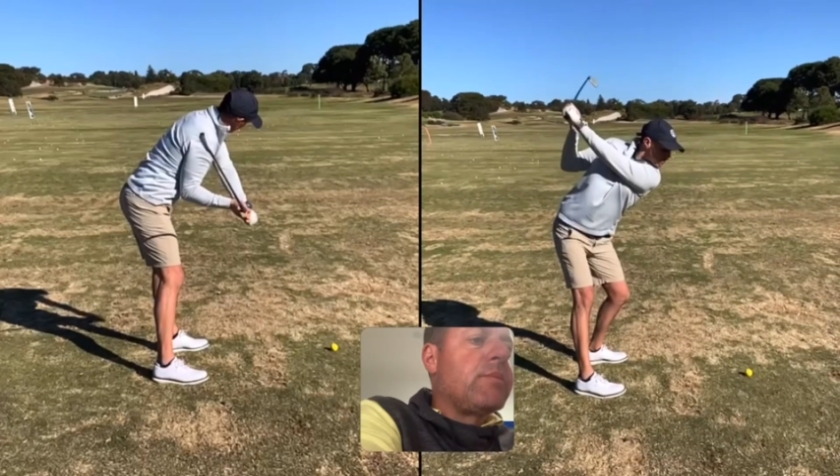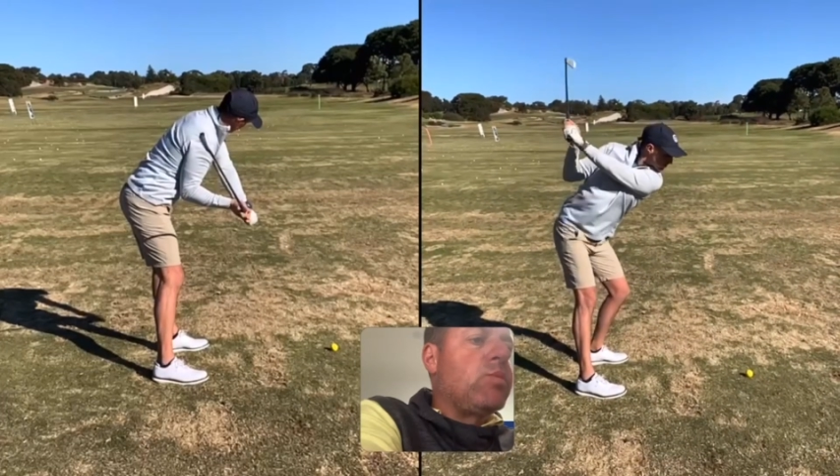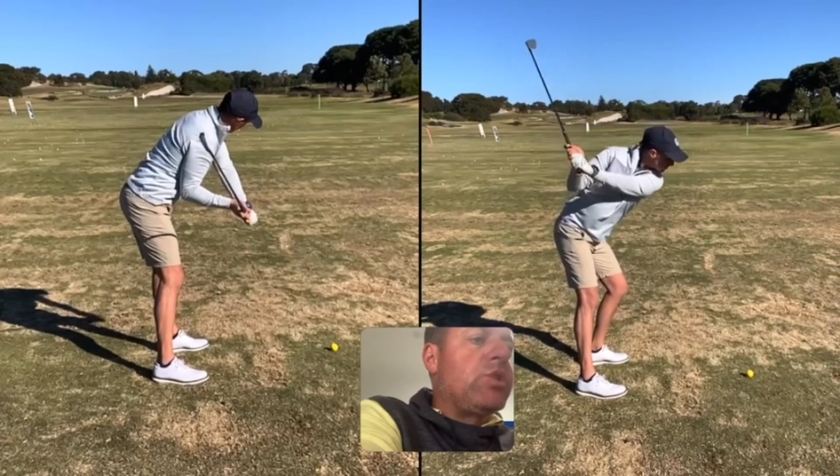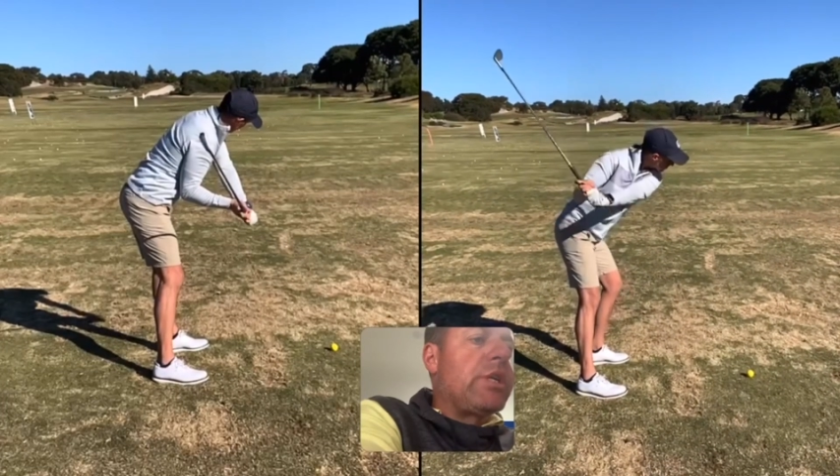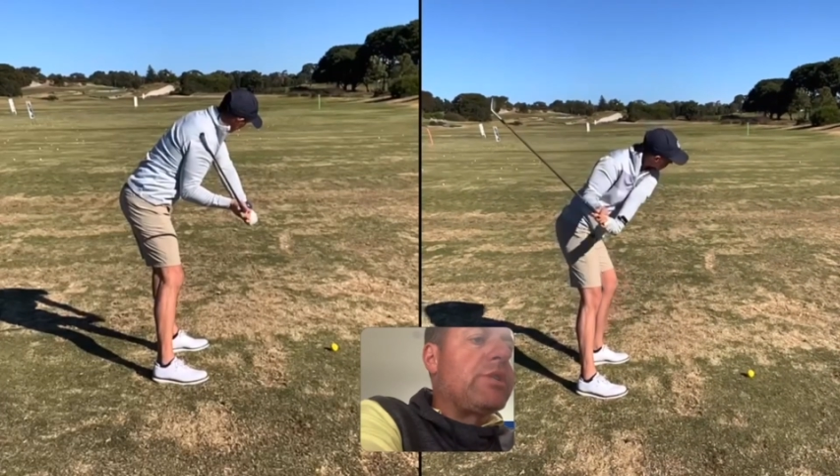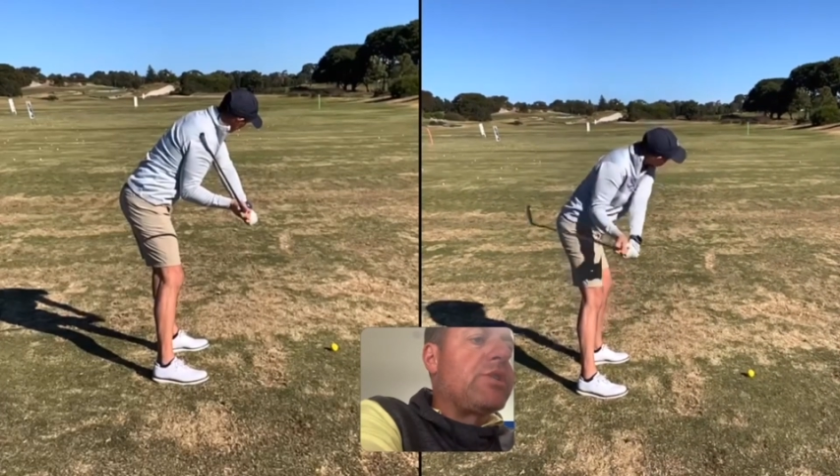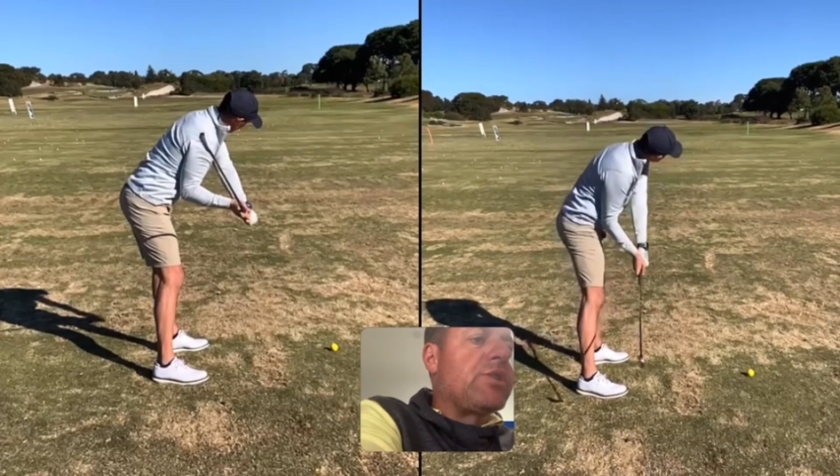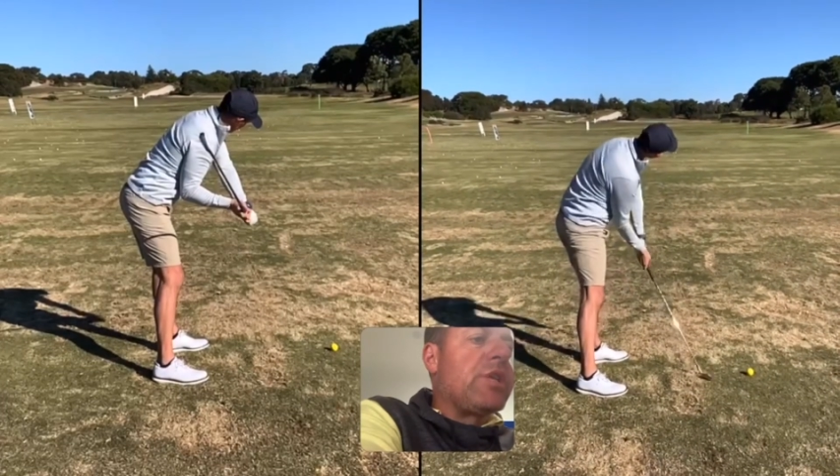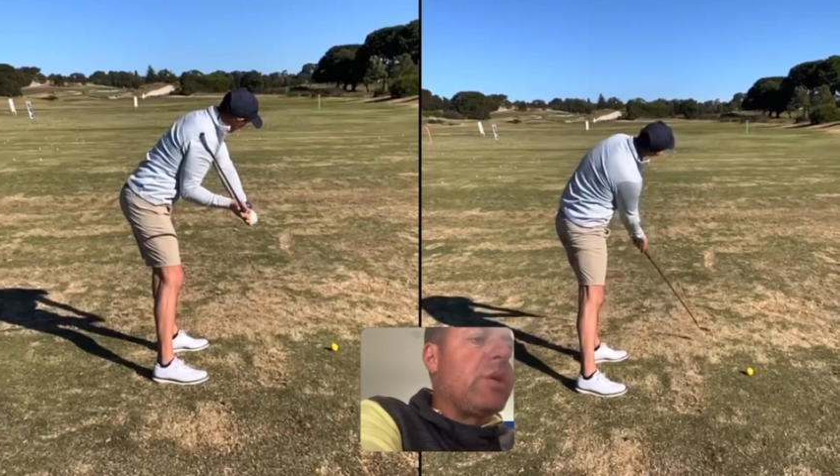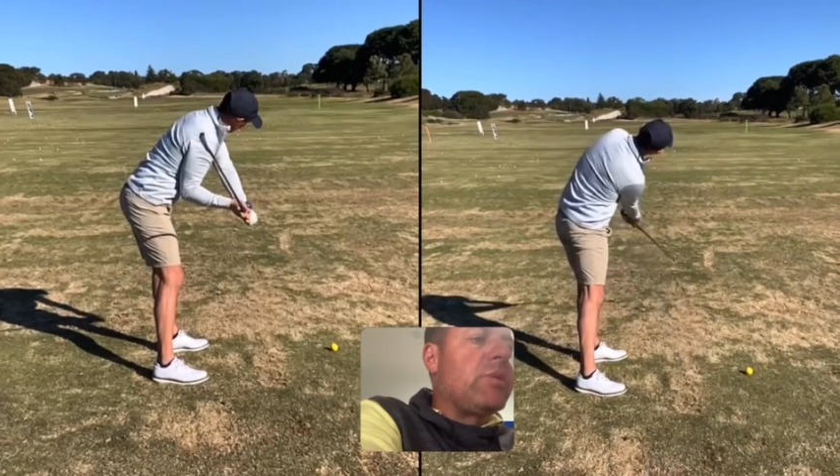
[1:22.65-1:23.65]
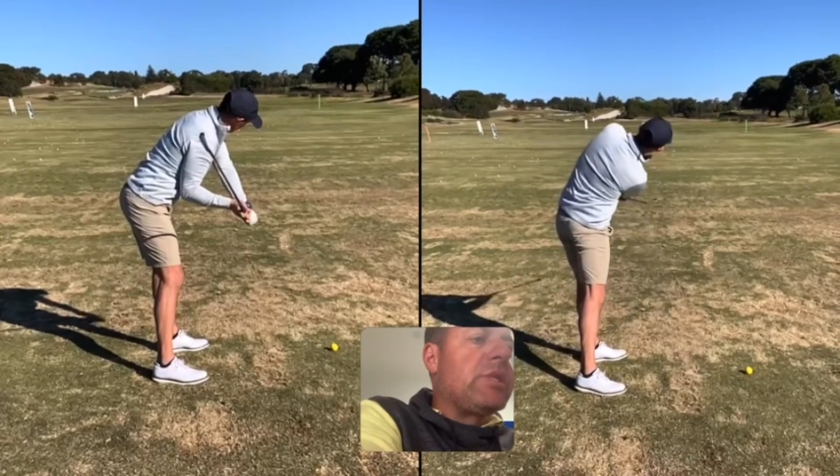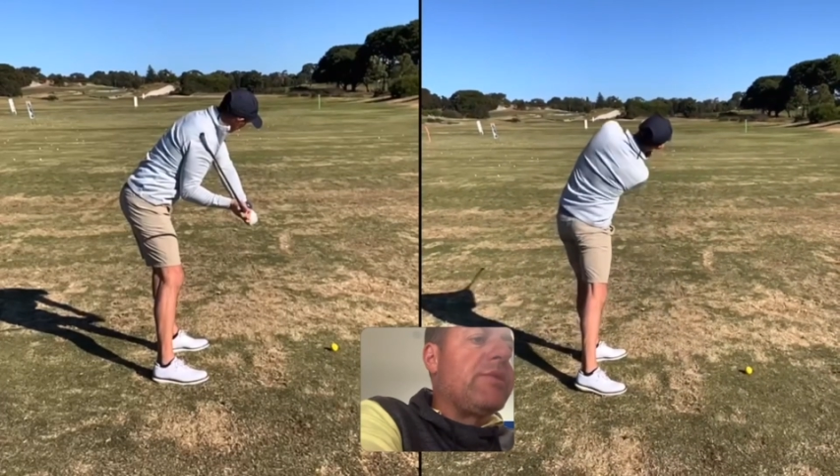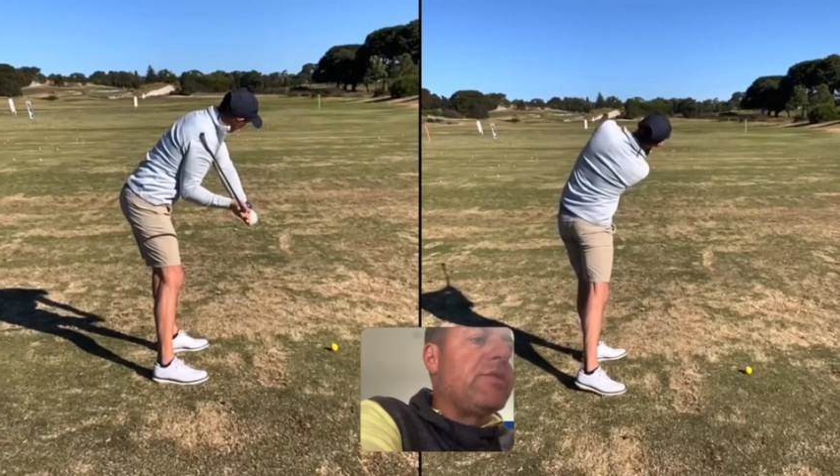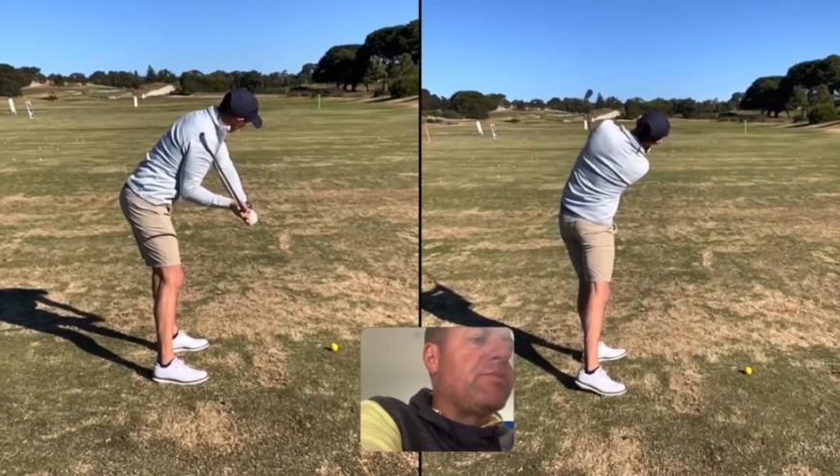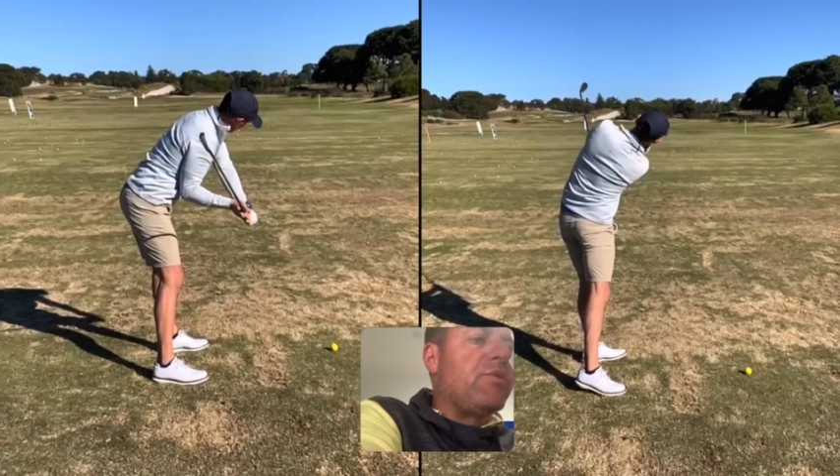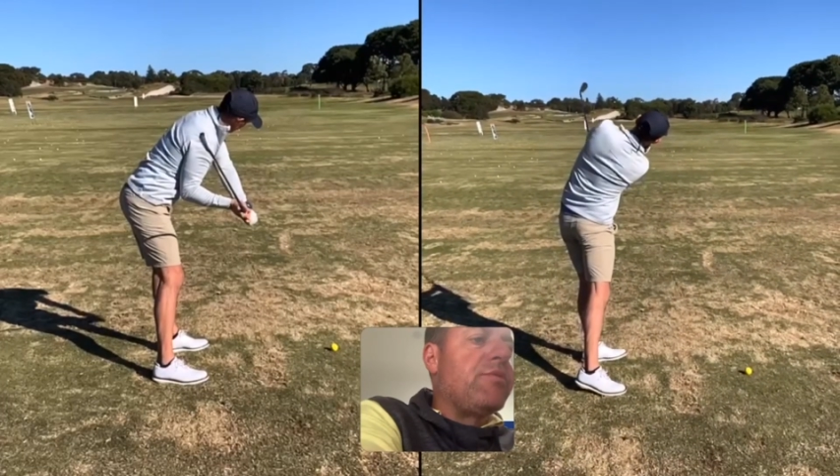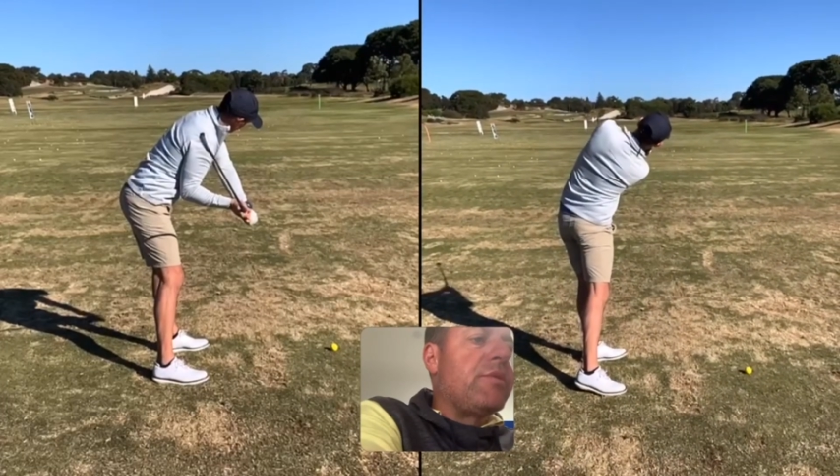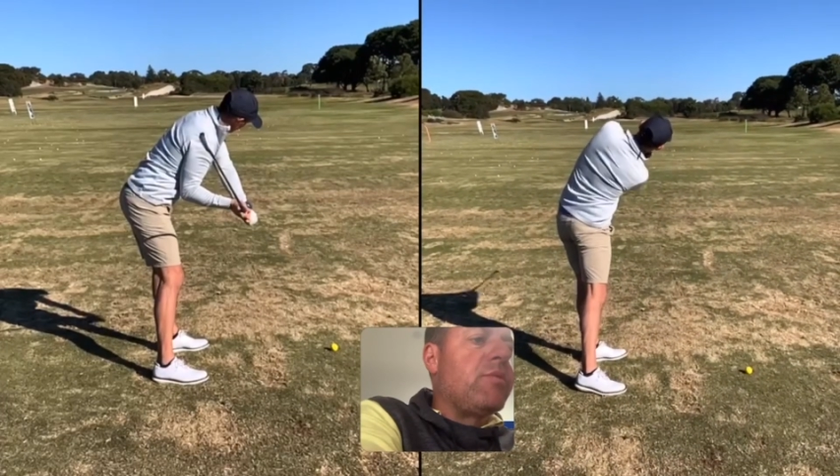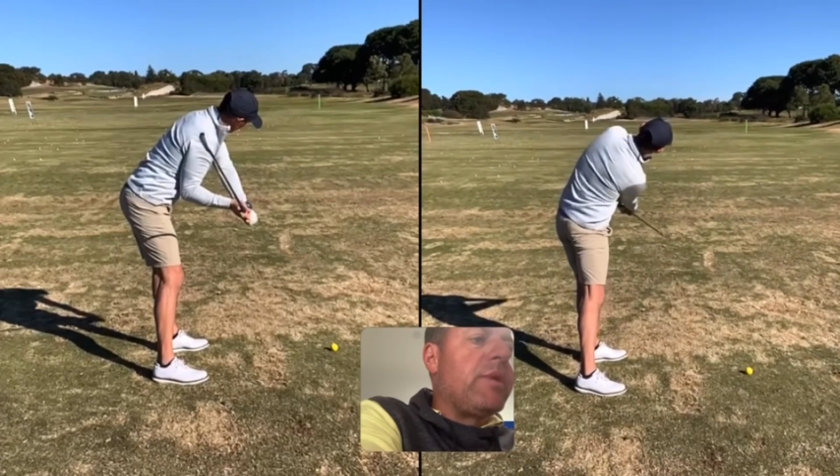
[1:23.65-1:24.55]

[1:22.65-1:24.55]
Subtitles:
We changed the sequencing of his movement.